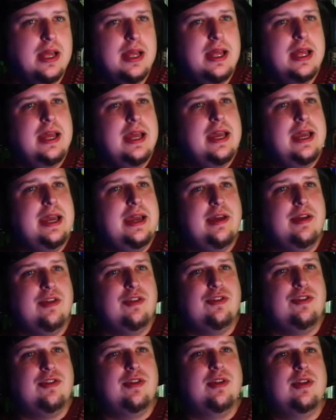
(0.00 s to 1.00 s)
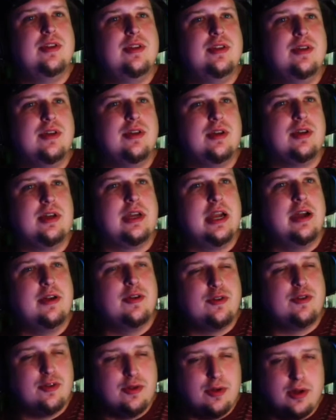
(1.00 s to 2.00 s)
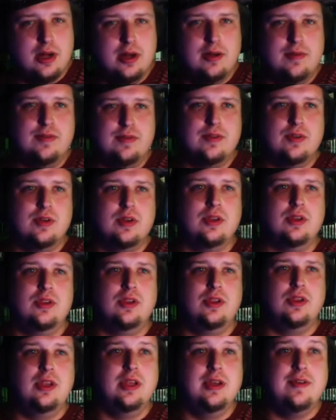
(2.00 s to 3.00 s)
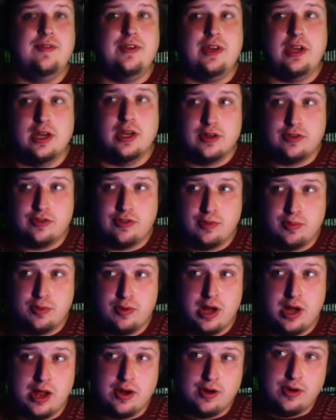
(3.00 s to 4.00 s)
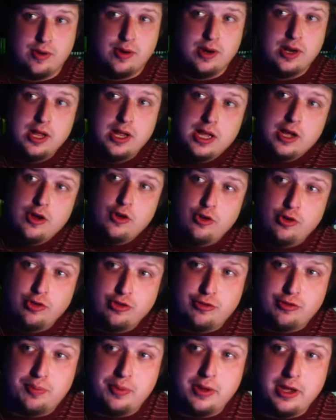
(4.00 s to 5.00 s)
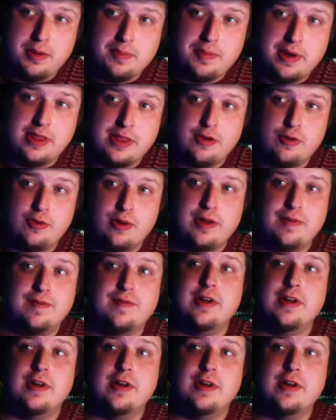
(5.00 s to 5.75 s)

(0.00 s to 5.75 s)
is the character of Livia Soprano, who's played by the great Vera